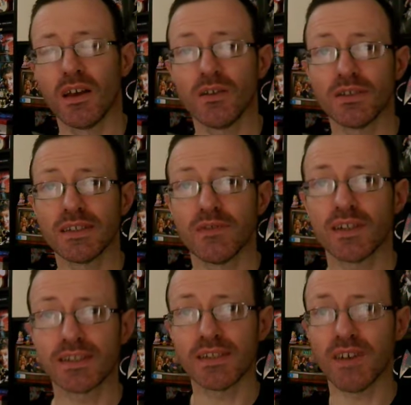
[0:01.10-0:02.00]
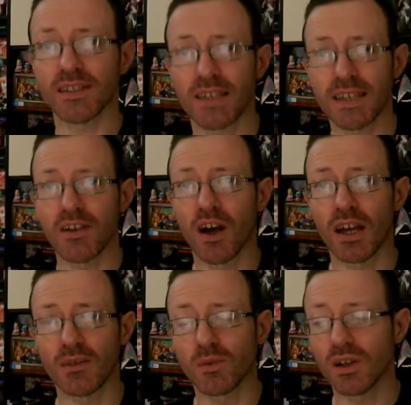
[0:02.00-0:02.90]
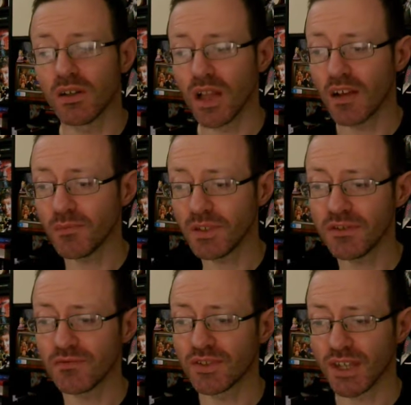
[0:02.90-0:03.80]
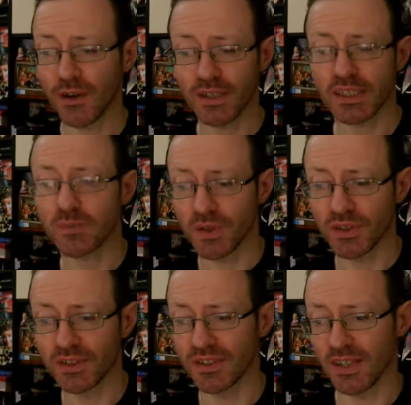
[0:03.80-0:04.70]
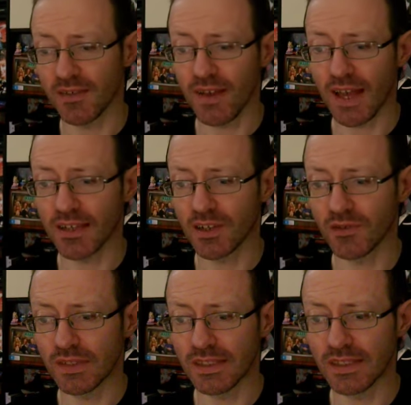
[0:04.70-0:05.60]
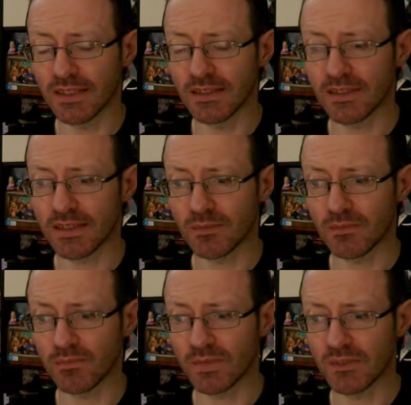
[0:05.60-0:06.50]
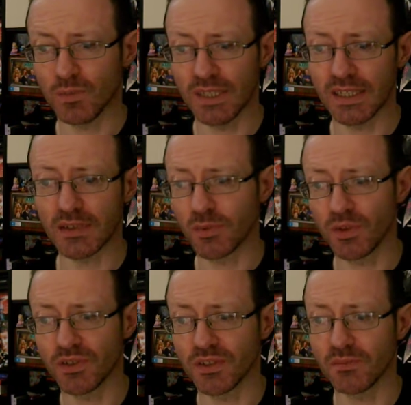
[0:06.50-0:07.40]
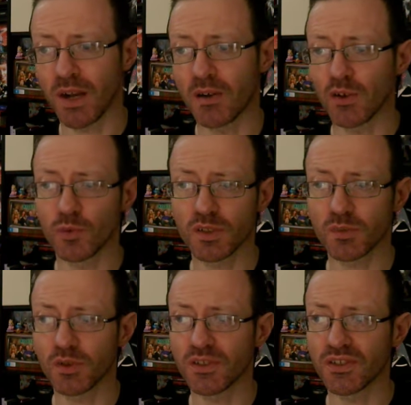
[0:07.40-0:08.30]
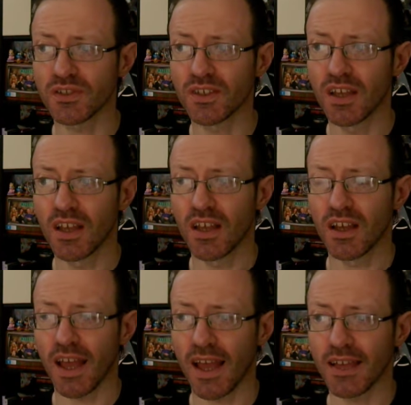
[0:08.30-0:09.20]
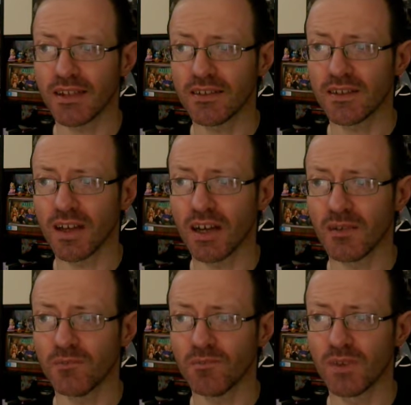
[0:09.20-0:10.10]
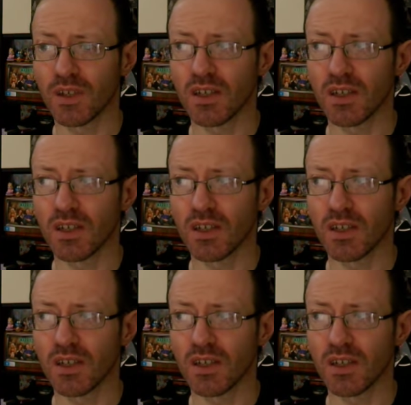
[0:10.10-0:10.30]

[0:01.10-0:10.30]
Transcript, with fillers: Well, Steve White, Steve Arts 89. Well, I've been sharing experiences that I've had over the years, some weird experiences and paranormal experiences. And um,